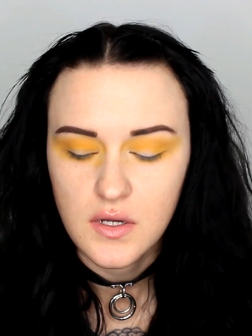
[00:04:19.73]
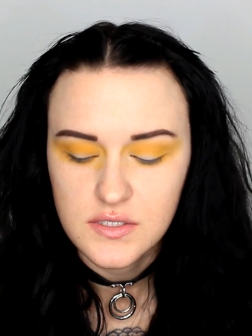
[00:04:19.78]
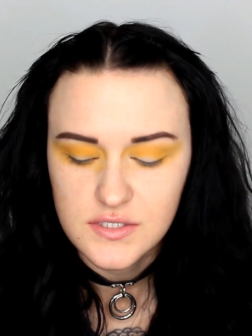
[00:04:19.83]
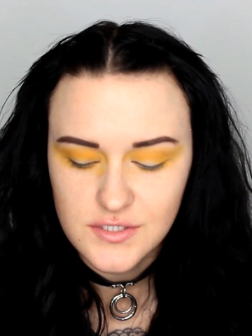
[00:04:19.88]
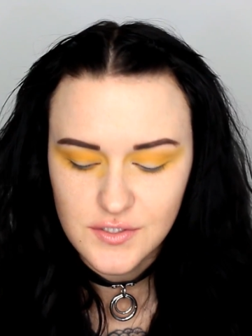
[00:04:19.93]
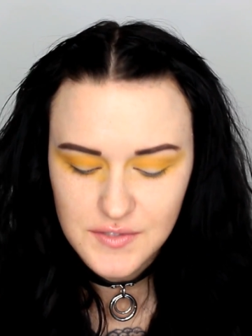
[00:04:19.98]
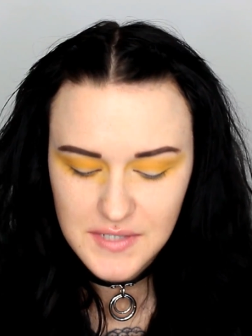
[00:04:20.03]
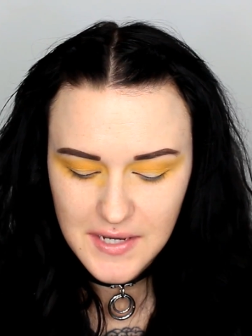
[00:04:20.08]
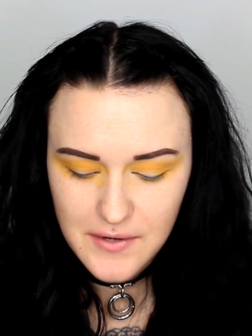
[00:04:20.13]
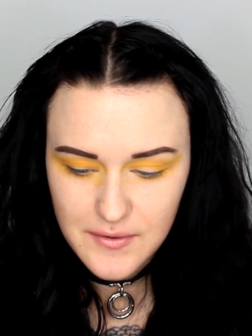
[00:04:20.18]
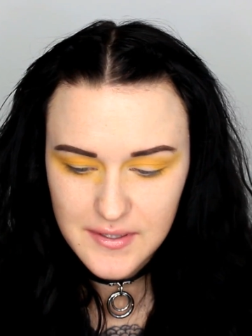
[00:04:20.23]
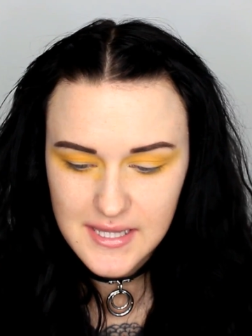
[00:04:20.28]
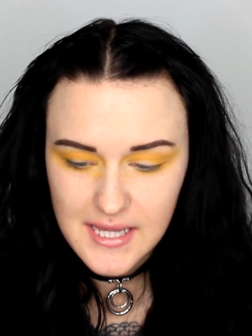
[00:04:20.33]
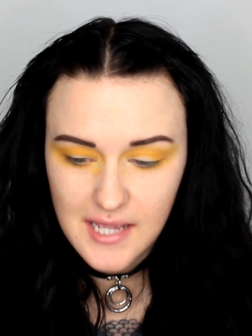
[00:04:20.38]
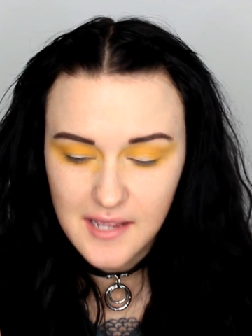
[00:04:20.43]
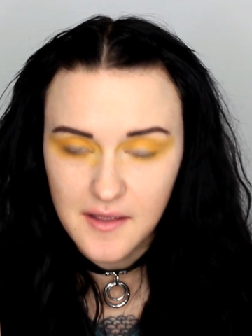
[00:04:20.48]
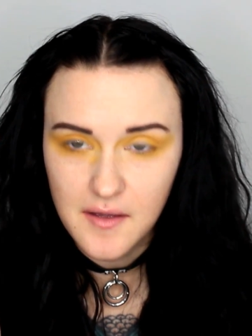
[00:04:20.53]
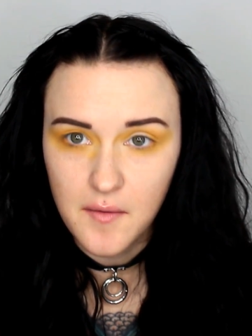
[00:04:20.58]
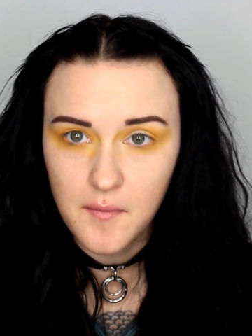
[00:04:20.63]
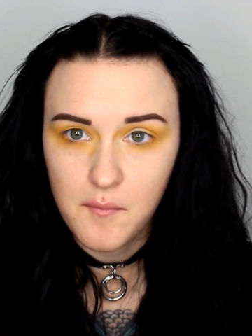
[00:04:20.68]
So now with
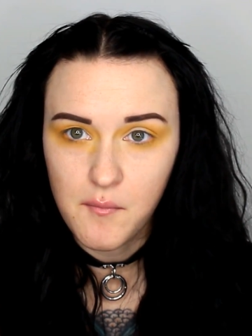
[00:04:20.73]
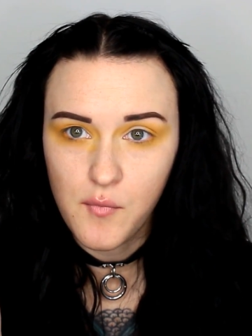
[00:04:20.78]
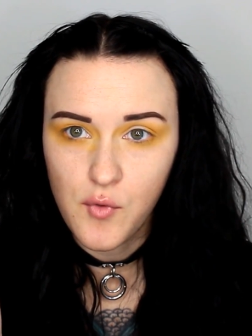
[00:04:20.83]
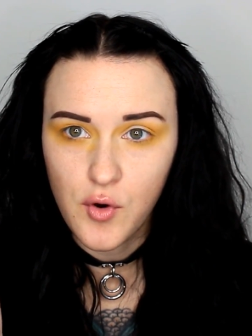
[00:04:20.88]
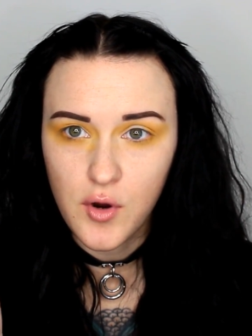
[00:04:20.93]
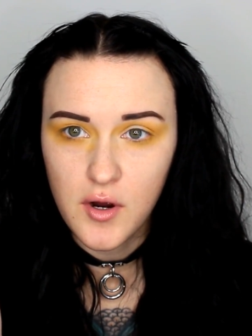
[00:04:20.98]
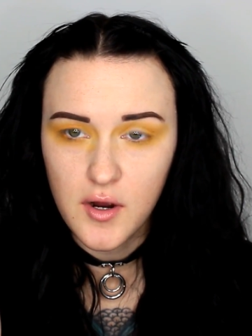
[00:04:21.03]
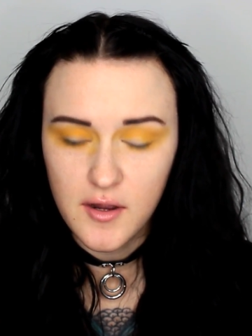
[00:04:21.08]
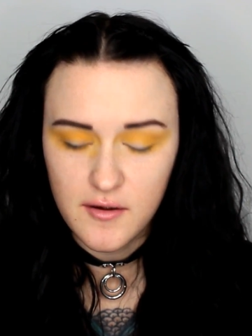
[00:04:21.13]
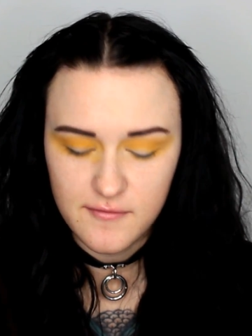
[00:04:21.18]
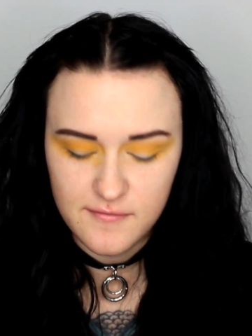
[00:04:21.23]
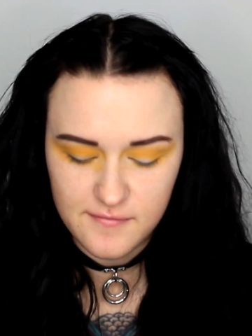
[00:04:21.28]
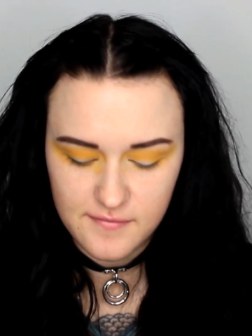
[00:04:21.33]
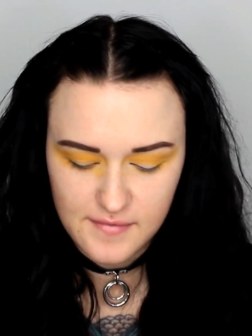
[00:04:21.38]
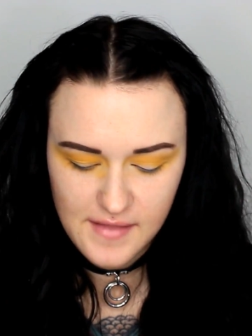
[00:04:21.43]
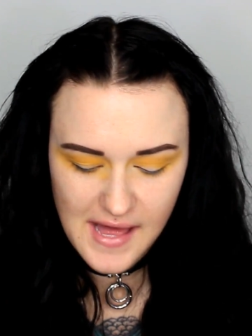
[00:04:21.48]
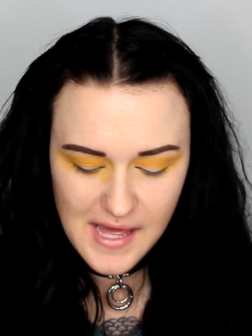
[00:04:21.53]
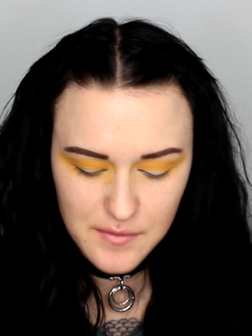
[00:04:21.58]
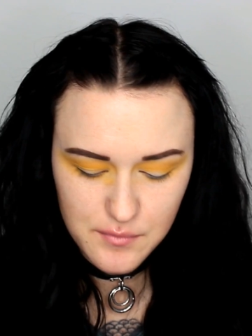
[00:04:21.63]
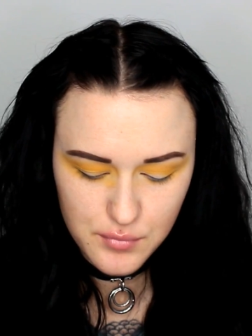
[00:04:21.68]
a more
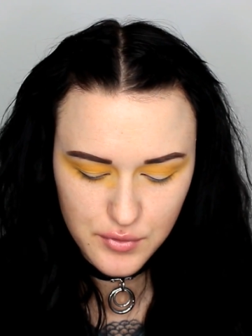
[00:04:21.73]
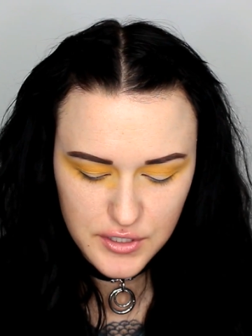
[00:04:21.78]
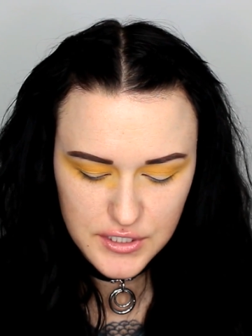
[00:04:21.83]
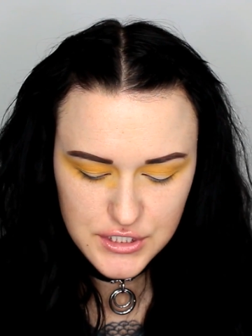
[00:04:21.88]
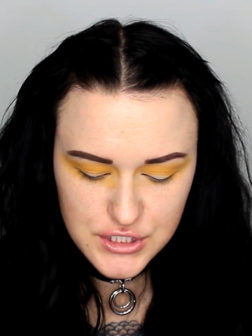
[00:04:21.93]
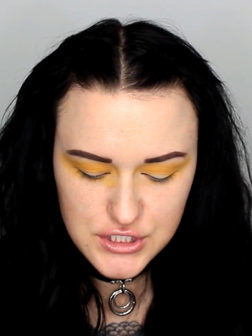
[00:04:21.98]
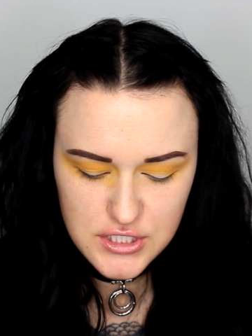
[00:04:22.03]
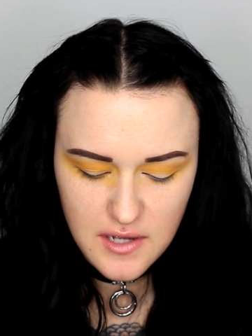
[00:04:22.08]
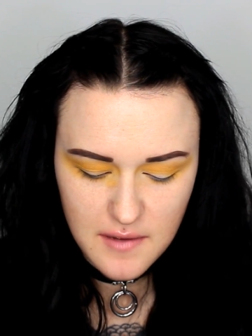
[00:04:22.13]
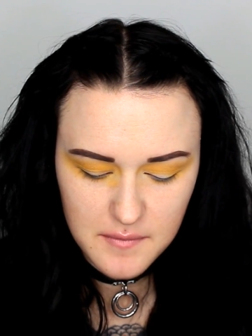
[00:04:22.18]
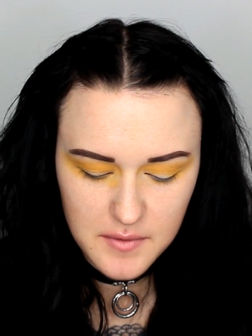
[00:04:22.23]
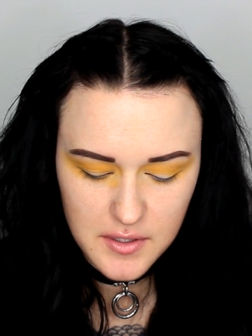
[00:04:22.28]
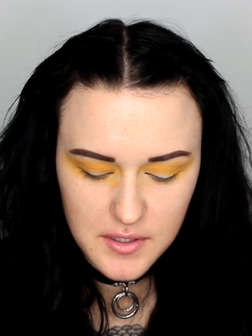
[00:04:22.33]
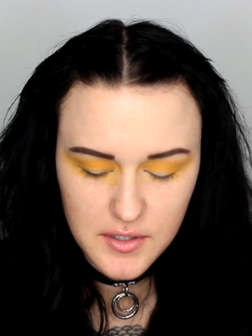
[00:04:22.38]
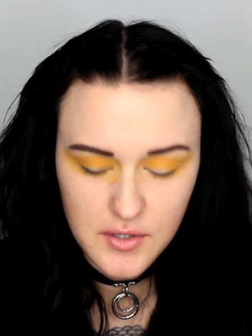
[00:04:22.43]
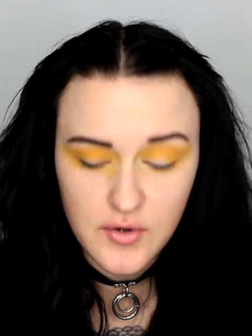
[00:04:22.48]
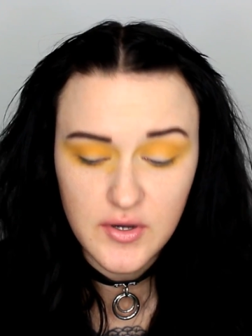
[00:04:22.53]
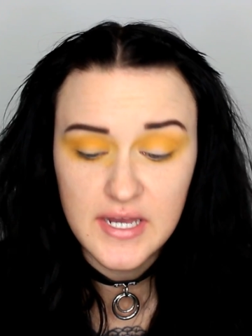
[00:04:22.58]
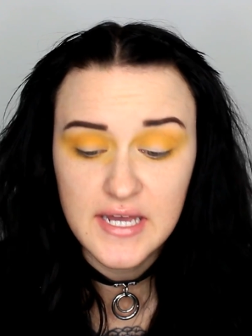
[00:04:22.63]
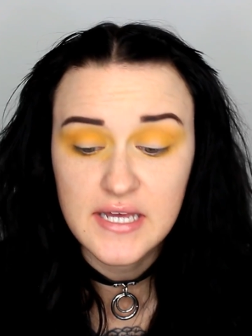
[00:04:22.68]
flat brush, I'm going to
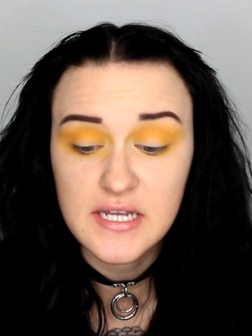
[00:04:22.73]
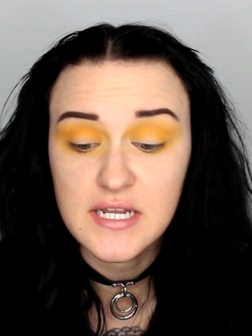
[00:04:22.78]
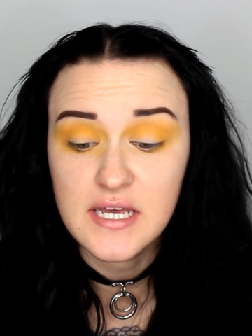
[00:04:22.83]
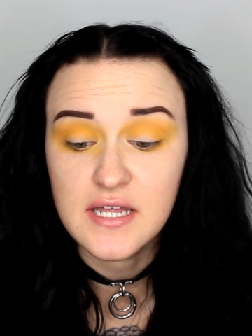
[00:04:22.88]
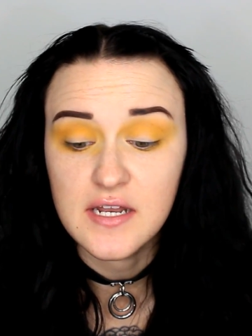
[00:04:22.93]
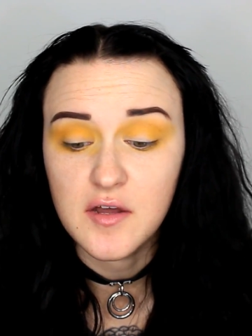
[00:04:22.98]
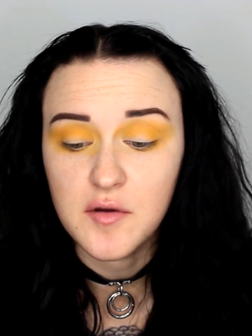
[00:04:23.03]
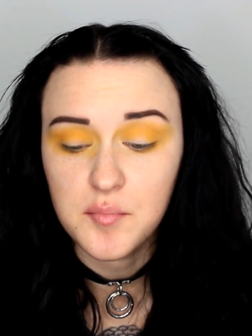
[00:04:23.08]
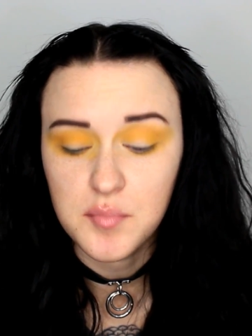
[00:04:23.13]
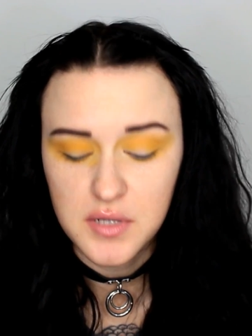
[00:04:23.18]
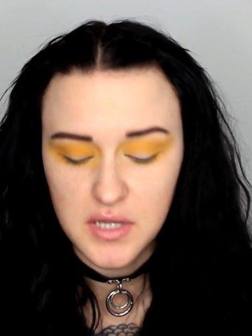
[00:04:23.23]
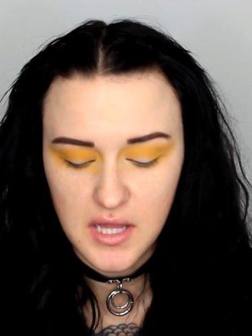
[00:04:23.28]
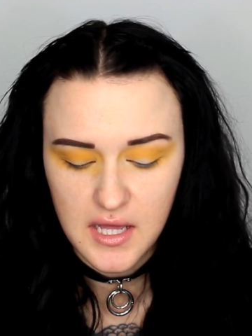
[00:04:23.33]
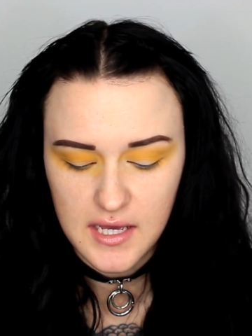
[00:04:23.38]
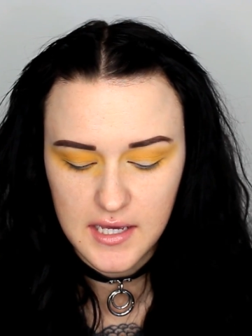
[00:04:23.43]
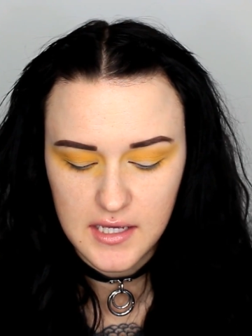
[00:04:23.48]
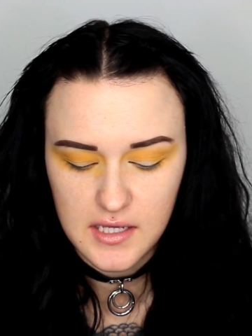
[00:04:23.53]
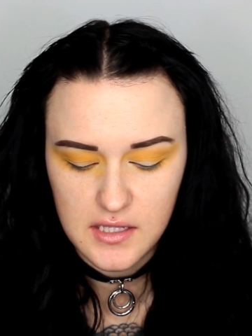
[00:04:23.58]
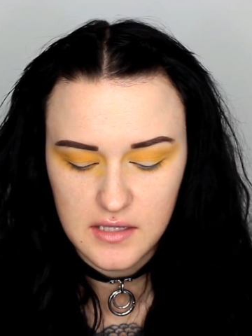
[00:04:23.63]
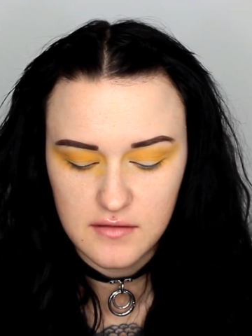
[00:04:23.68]
go ahead and
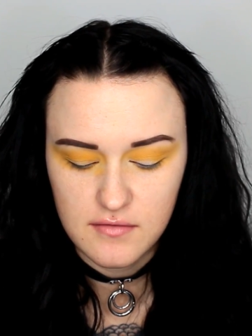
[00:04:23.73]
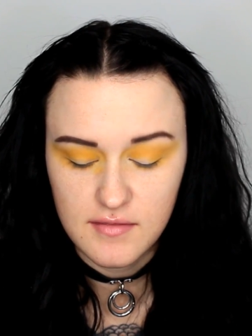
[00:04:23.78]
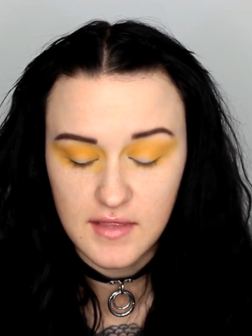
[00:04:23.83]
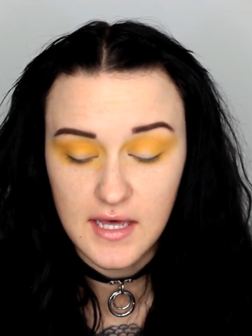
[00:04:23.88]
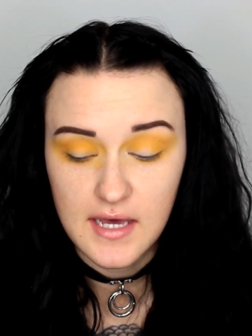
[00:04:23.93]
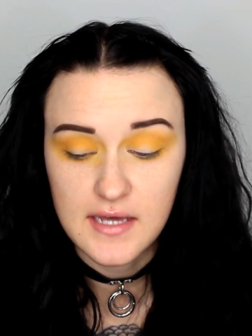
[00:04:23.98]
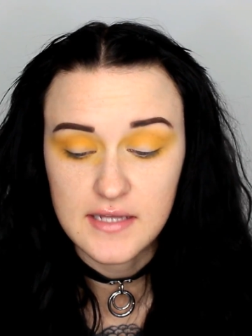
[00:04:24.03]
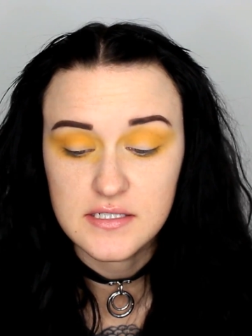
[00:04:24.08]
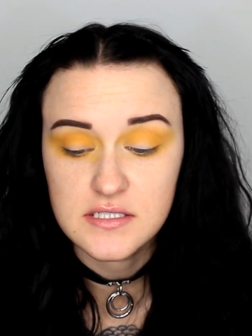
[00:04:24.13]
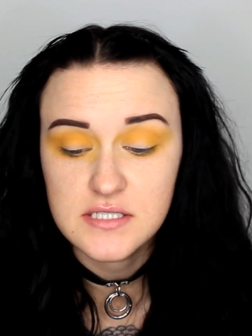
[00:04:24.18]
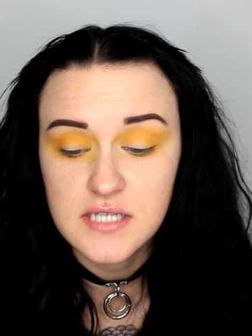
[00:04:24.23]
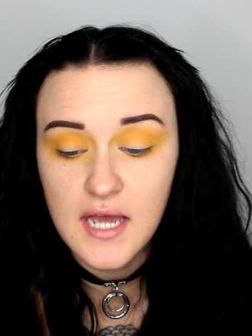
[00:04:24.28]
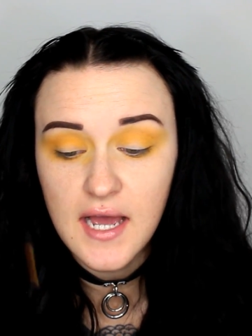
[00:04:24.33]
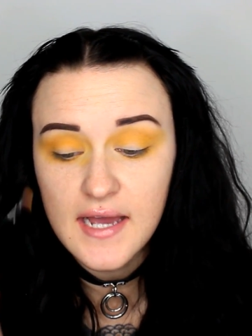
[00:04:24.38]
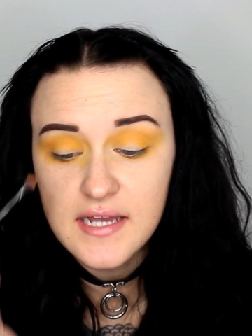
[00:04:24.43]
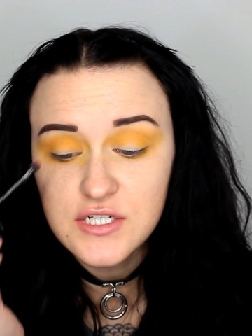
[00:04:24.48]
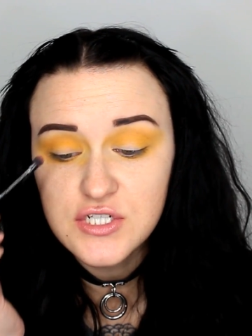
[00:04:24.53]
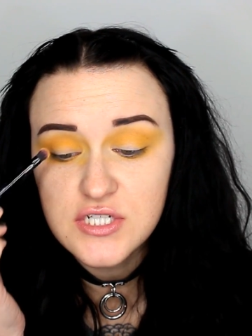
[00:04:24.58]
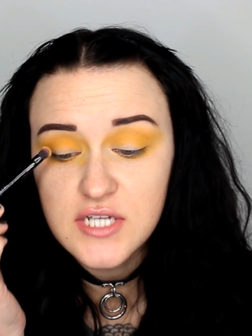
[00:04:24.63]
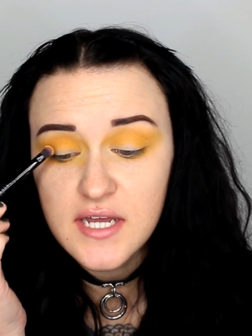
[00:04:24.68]
apply that
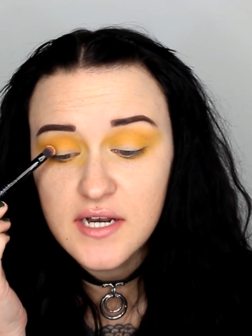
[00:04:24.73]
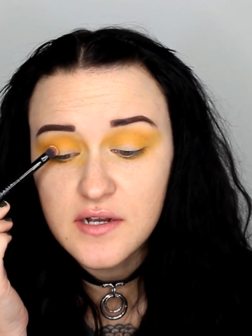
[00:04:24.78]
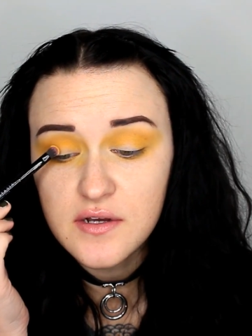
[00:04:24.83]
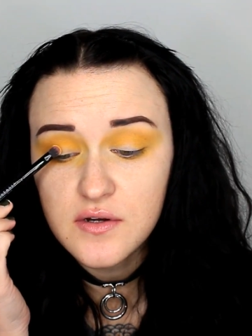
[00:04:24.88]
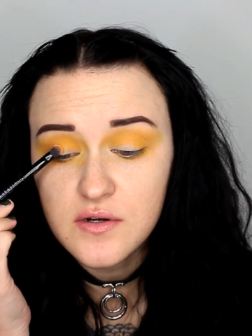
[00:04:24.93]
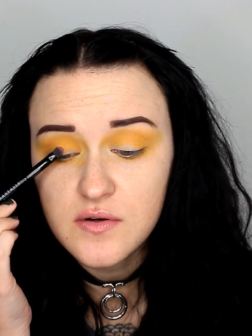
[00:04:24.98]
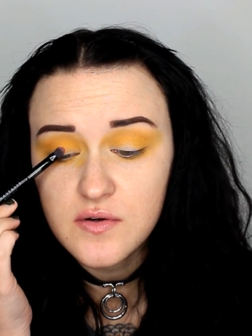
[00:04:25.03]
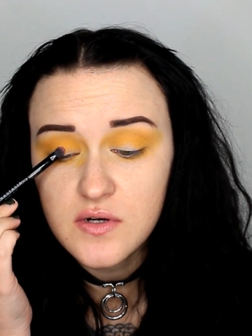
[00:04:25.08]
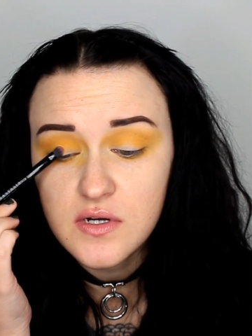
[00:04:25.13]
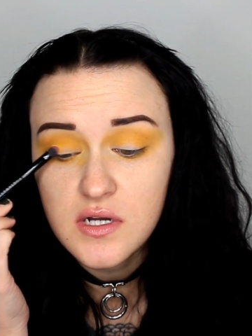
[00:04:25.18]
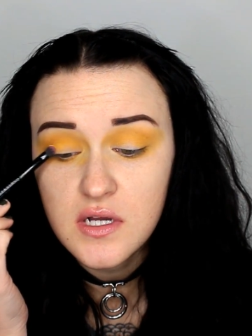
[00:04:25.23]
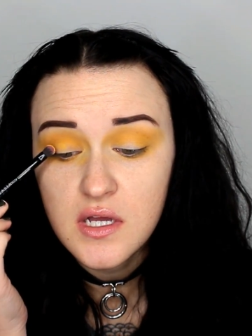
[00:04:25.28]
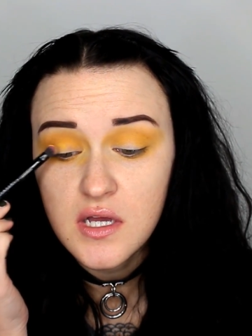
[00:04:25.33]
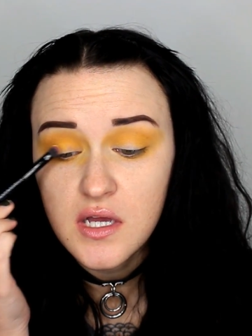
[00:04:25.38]
eyeshadow